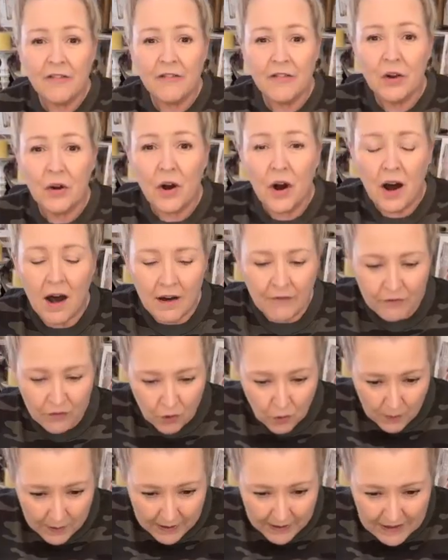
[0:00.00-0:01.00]
I feel
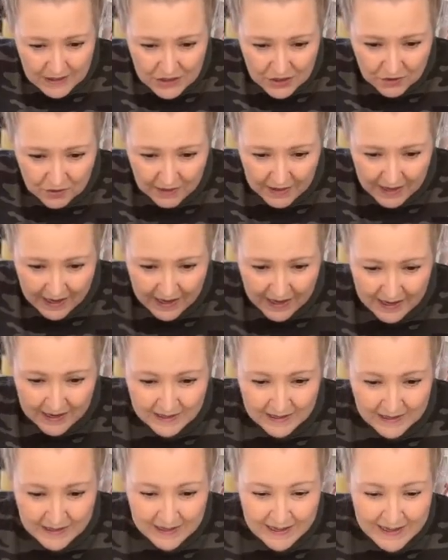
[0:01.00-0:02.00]
awful when I do
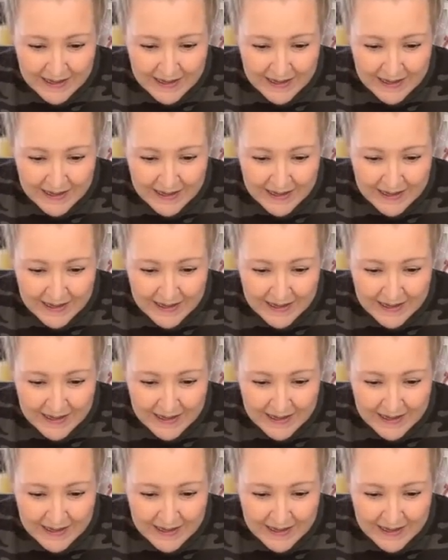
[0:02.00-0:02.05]
that.